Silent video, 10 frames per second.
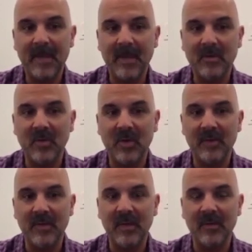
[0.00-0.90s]
and try
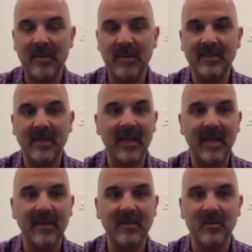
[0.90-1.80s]
and become the best that I
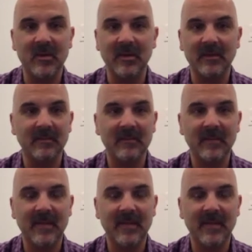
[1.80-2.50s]
can doing